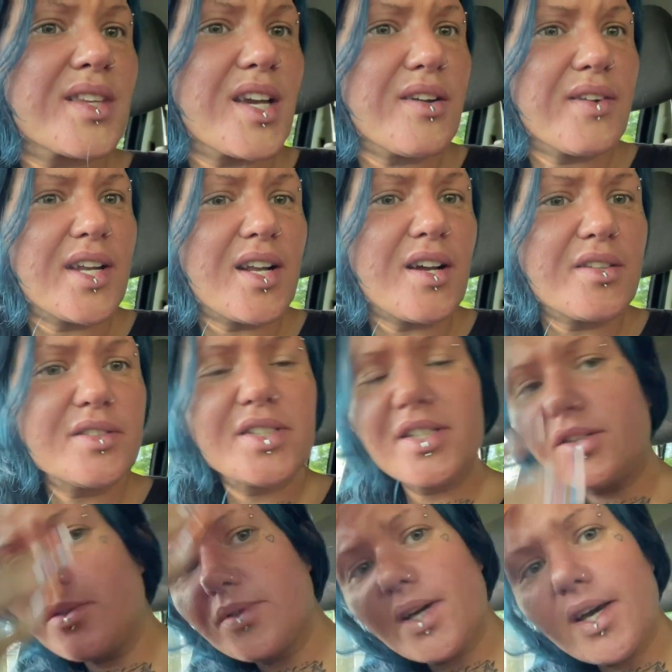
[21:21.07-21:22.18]
All right, I'll see
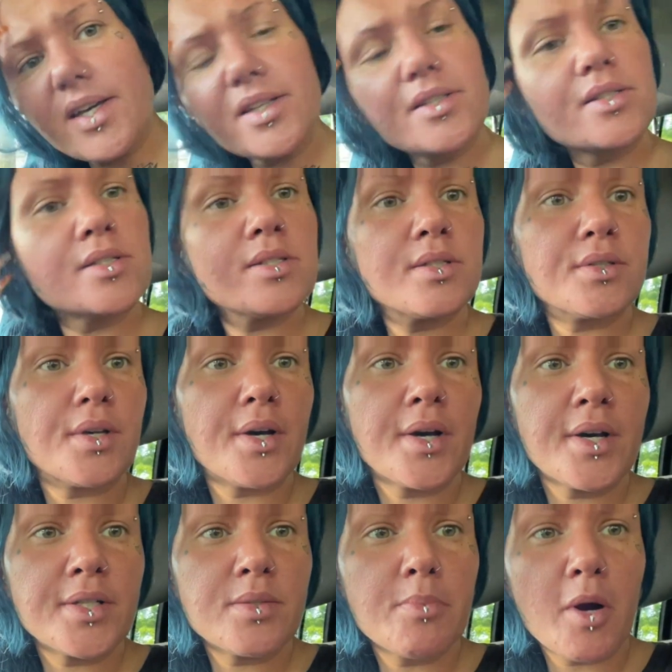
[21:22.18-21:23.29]
you guys
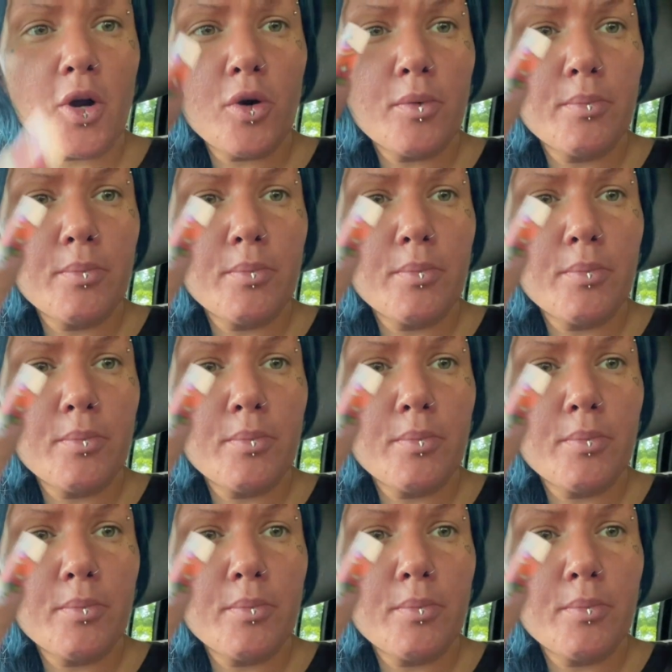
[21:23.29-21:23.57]
uh, tomorrow.